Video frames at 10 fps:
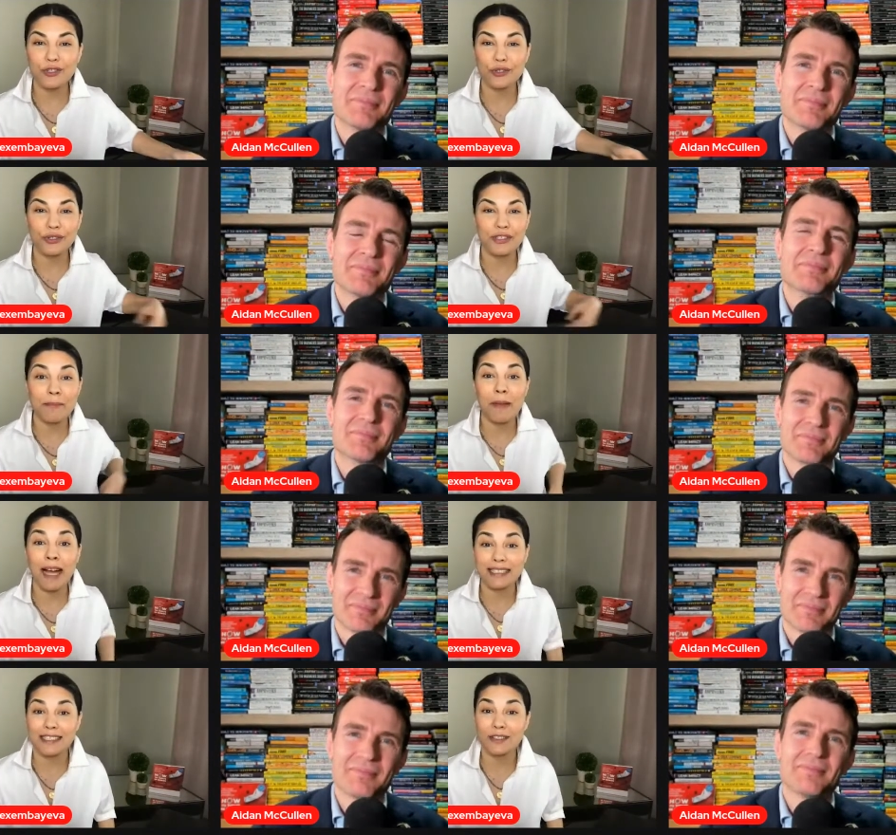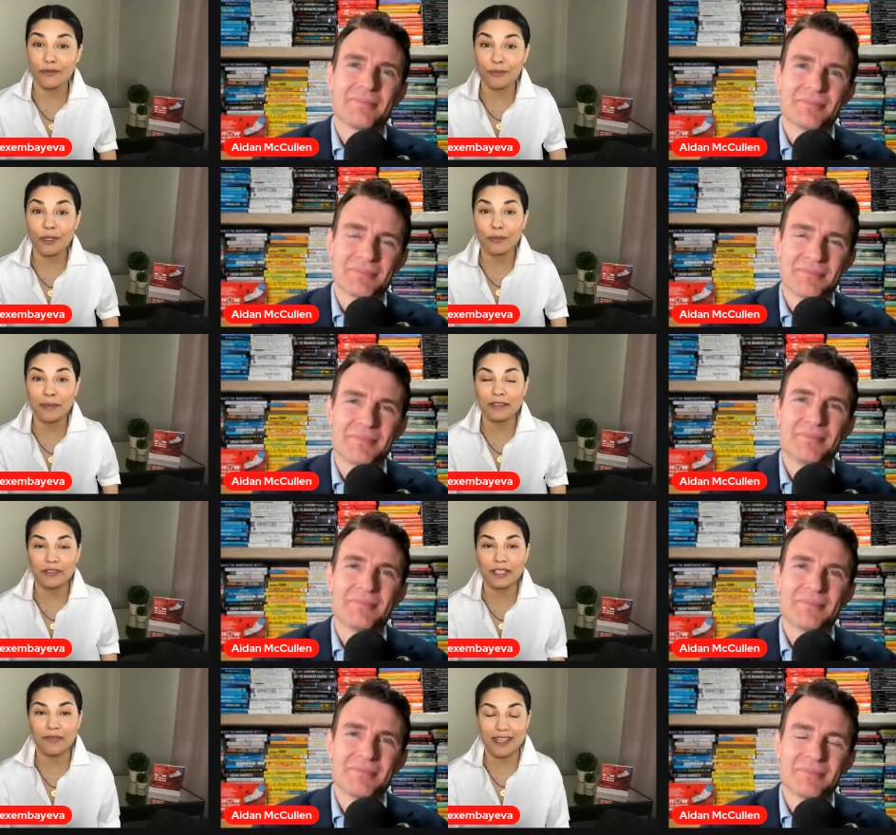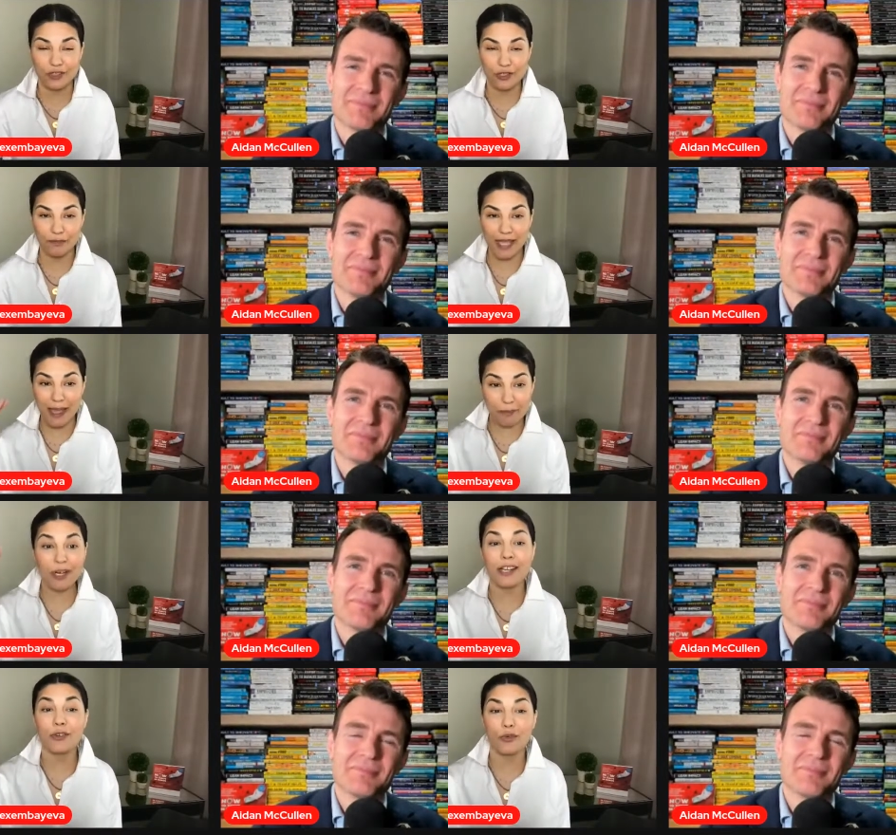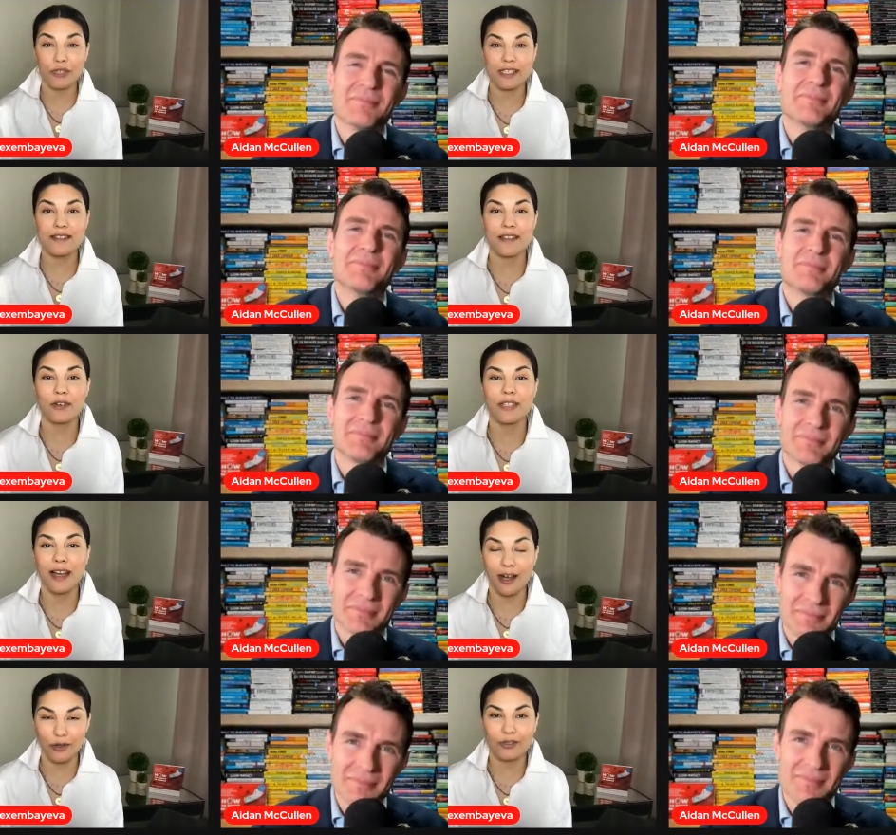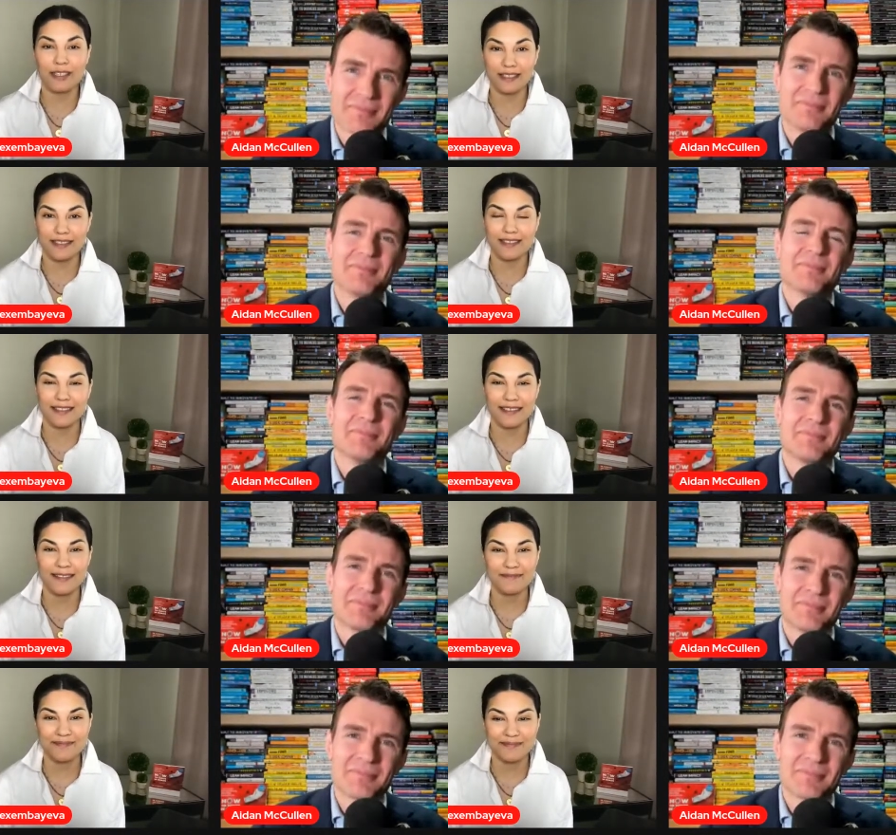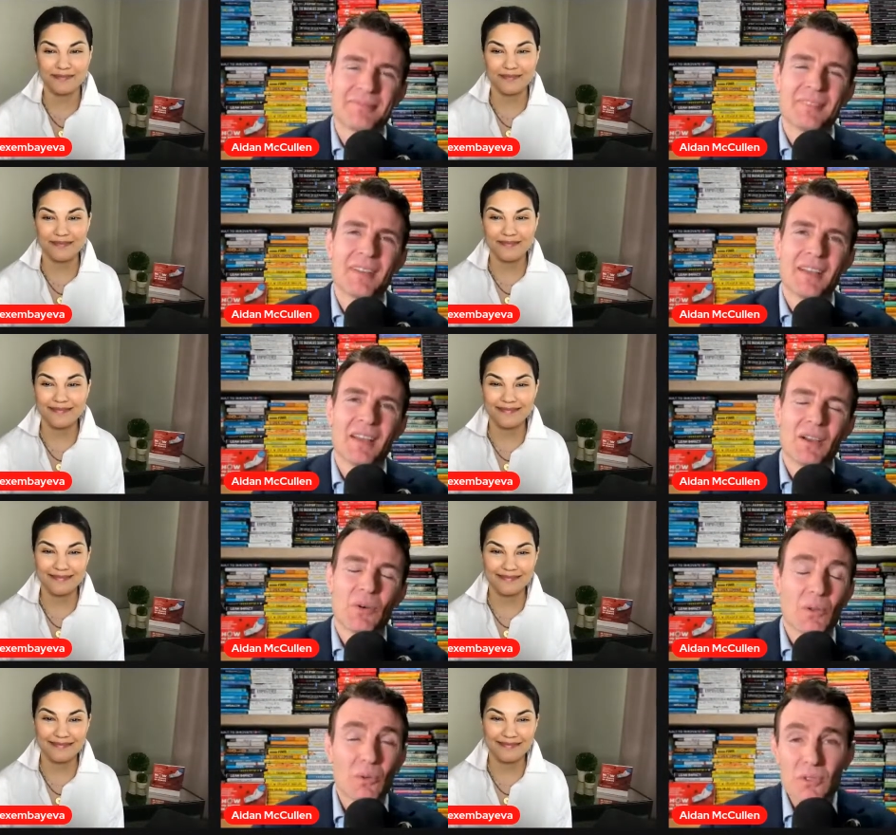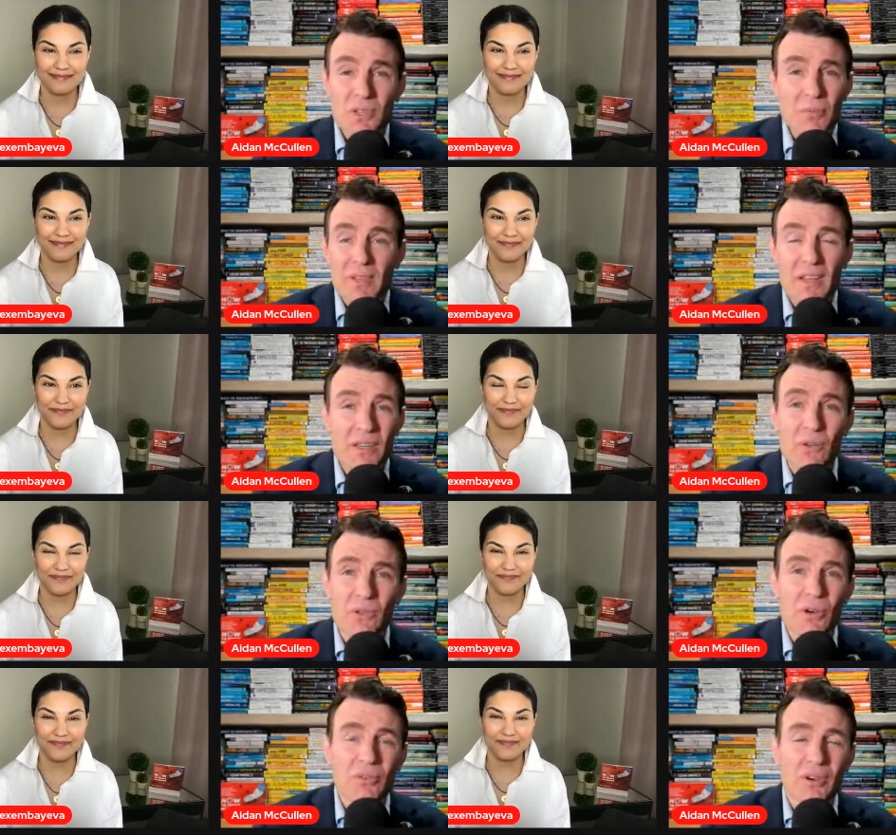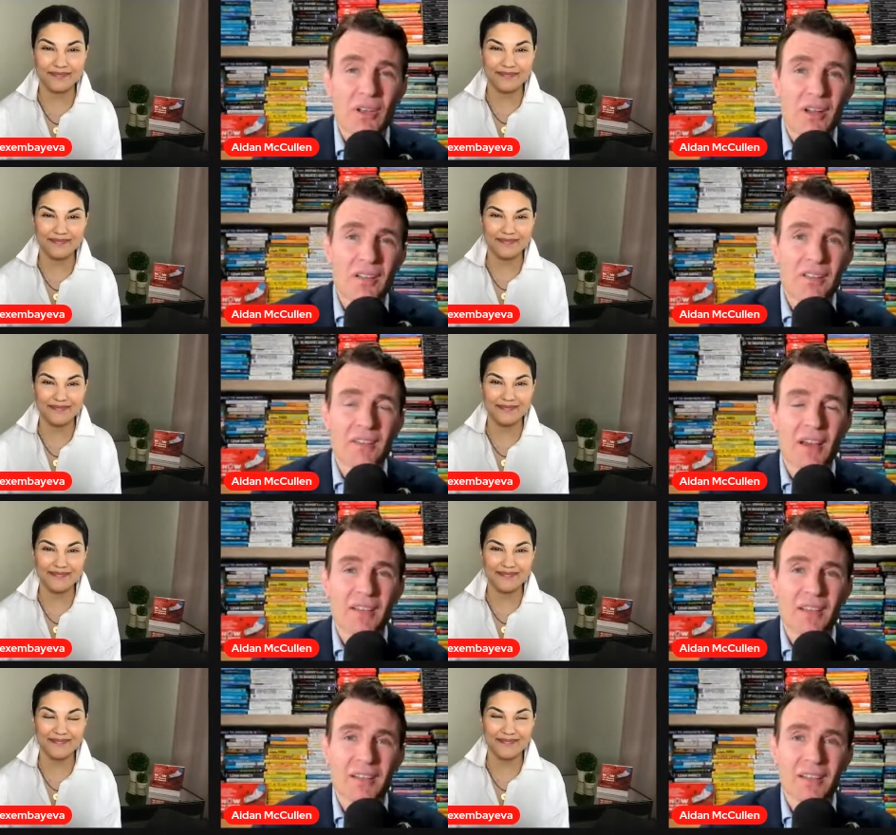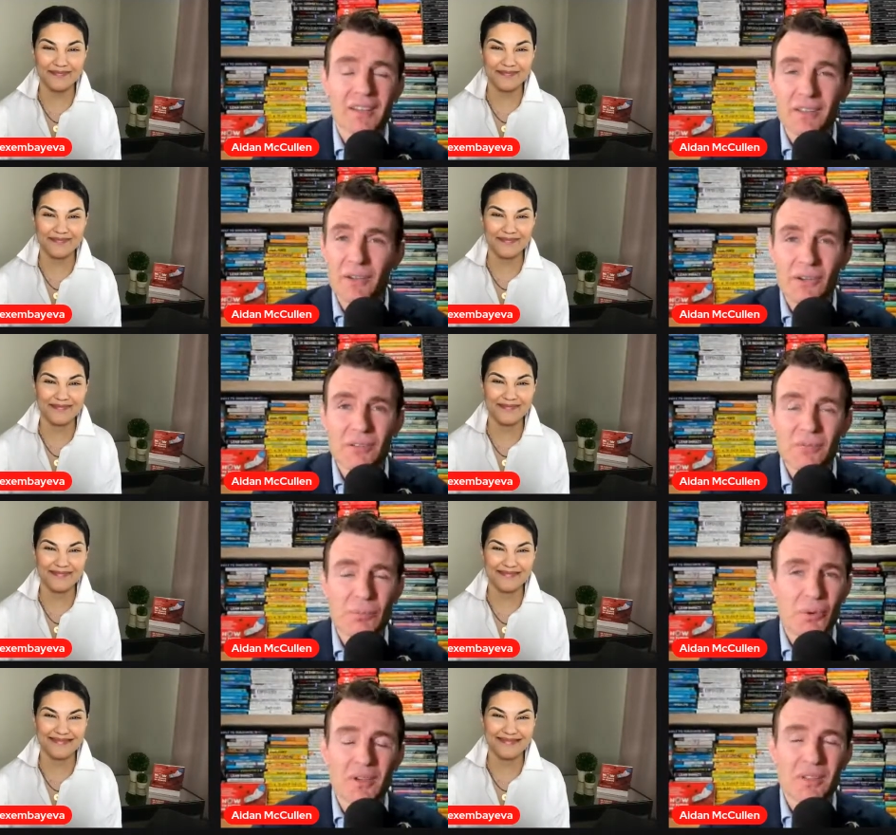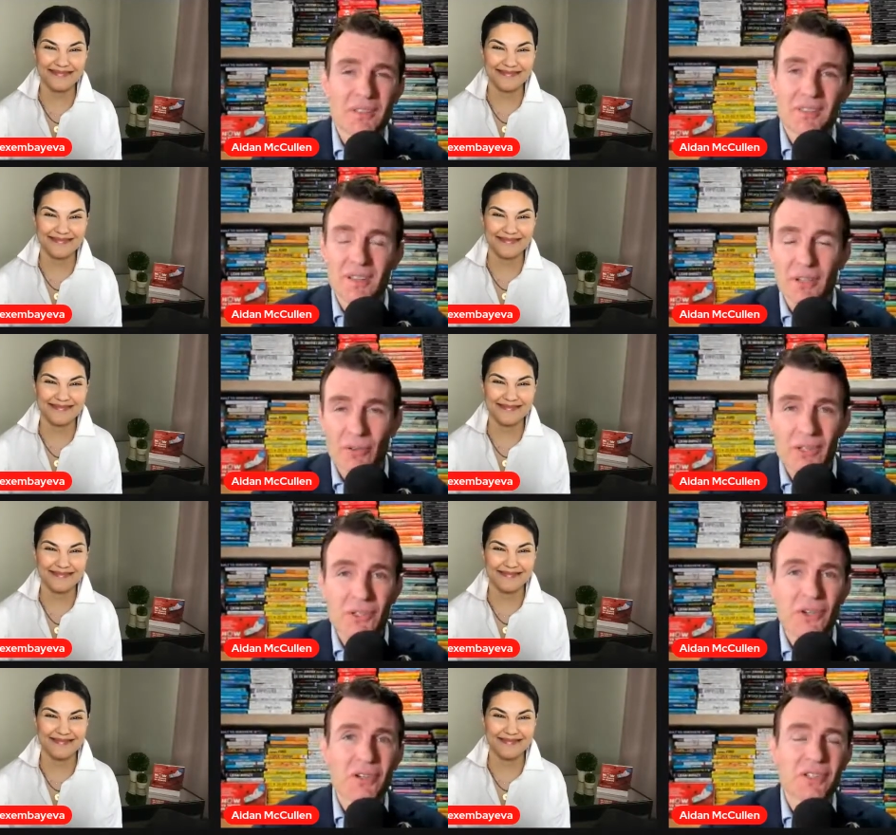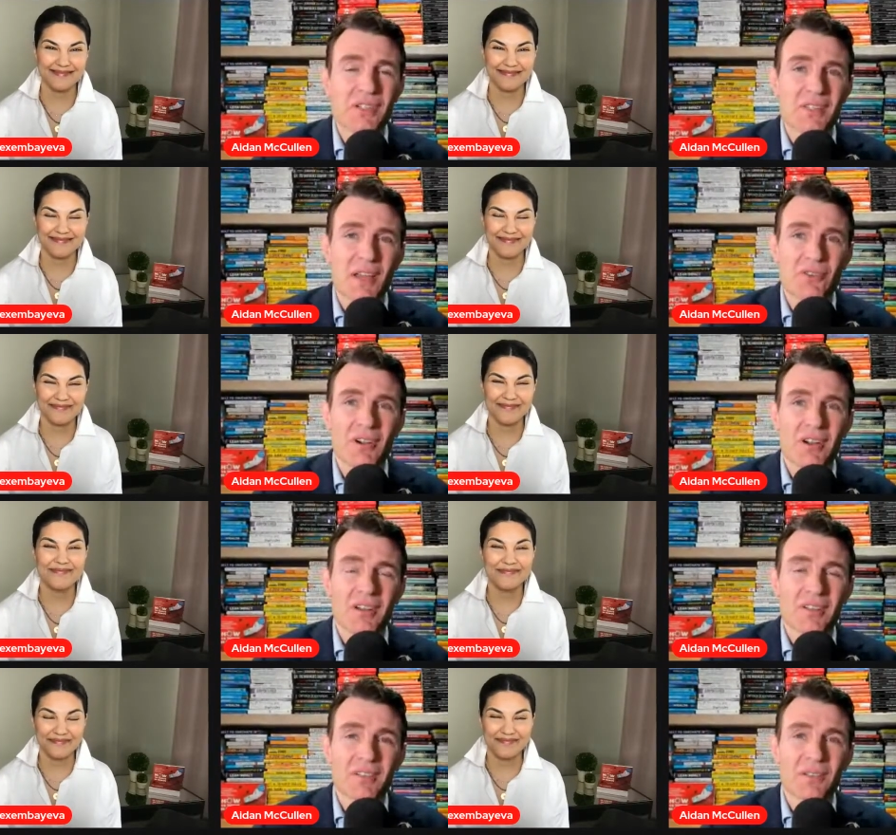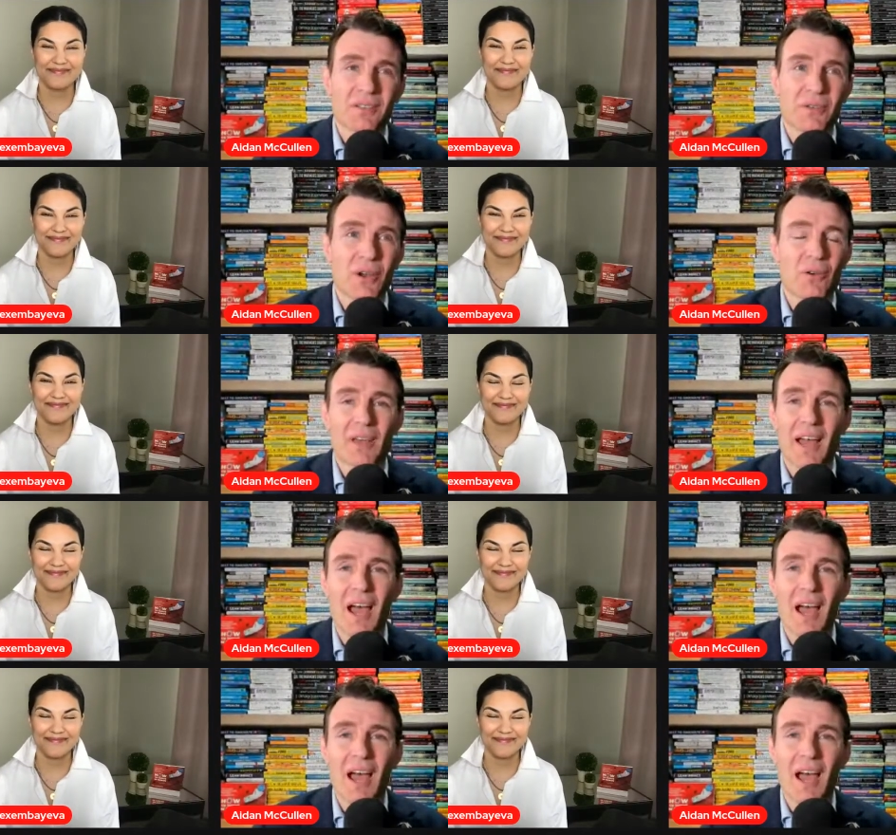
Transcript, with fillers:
Speaker 1: should the mindset of permanent reinvention be a priority on our list?
Speaker 2: Well, something that you cover a lot, Nadia, and in your books and your research, etc., you know the